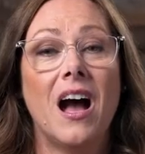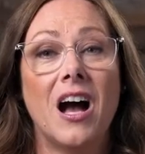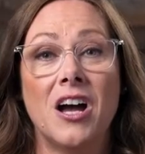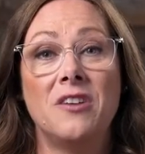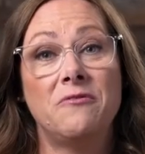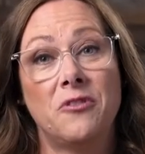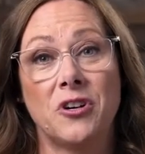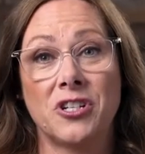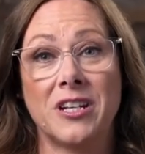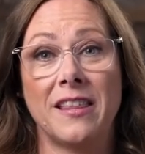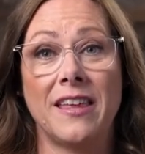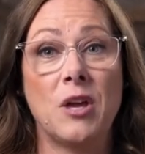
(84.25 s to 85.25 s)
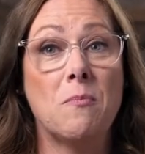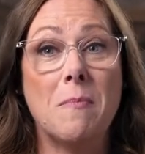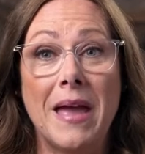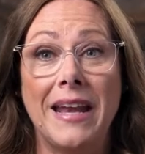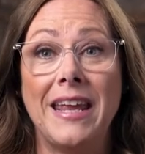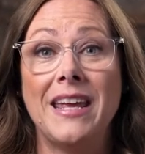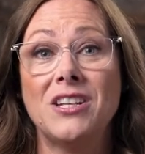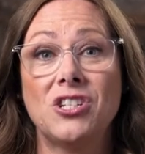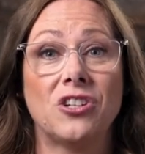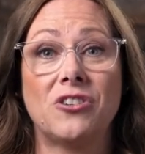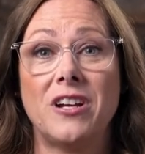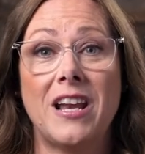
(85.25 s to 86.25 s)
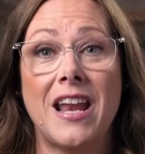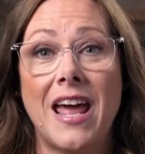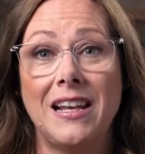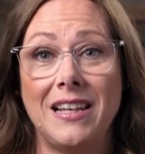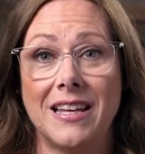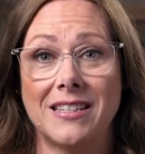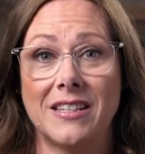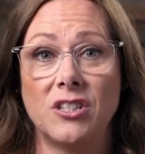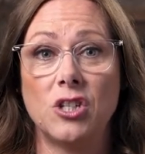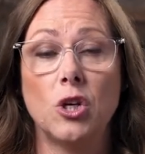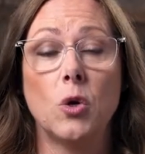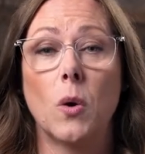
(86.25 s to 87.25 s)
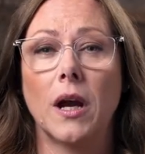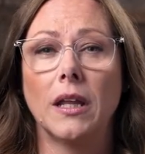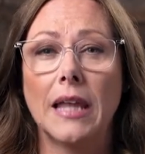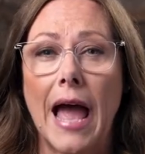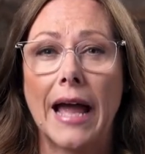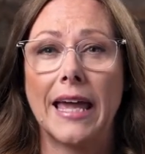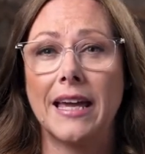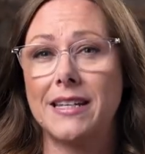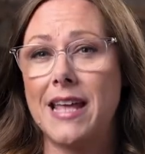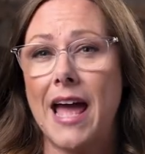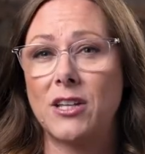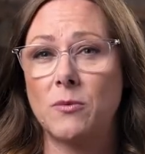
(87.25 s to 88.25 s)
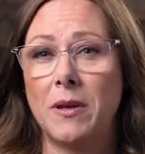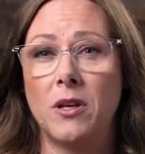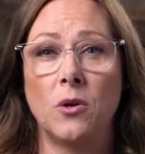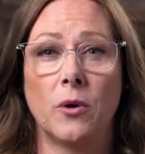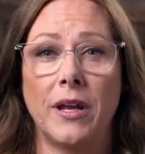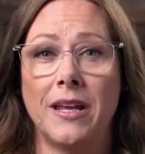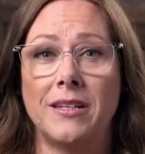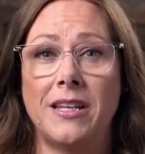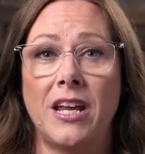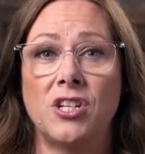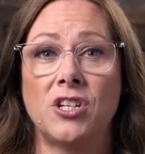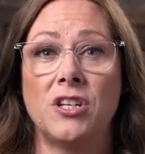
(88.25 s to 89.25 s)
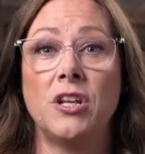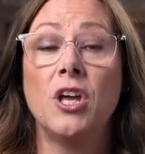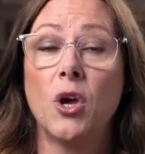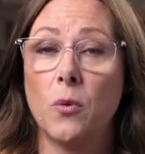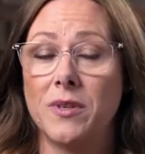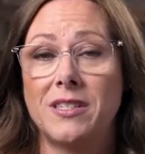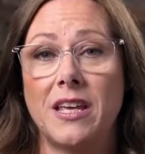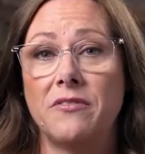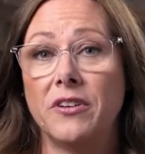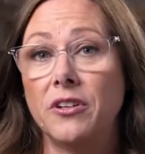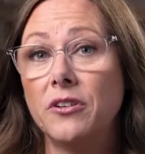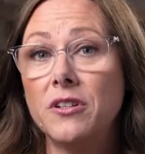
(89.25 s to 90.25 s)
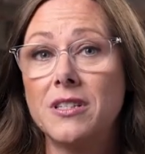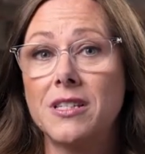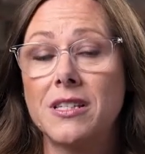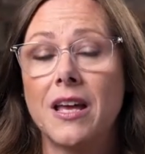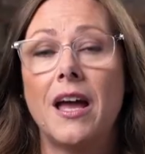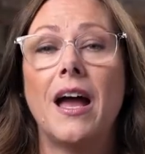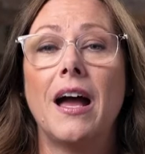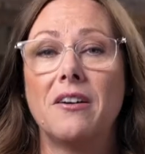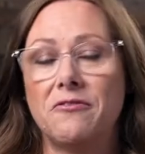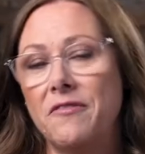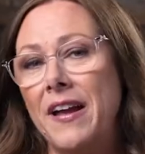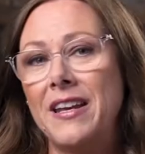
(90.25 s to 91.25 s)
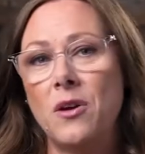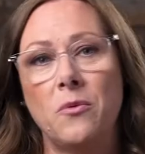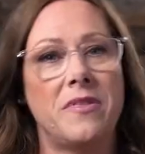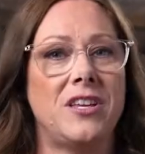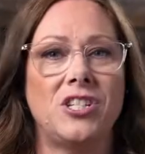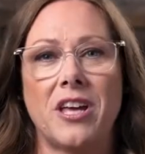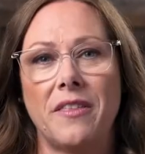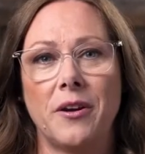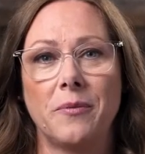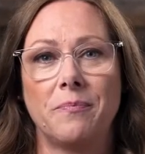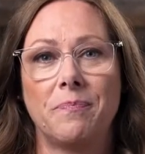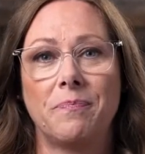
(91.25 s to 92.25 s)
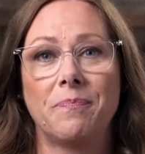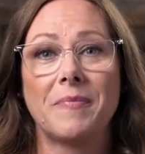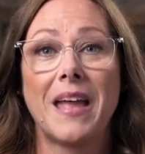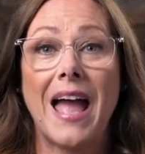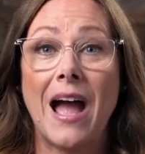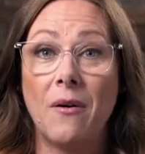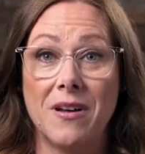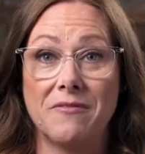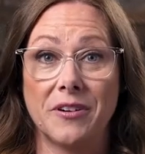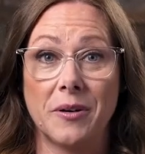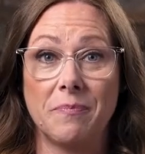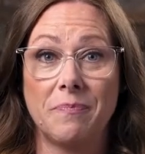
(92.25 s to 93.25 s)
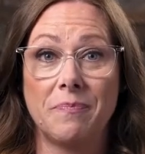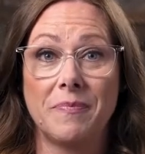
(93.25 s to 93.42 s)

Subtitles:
Unfortunately, many children and adolescents who are lacking attachment and orientation with safe adults find it with each other. However,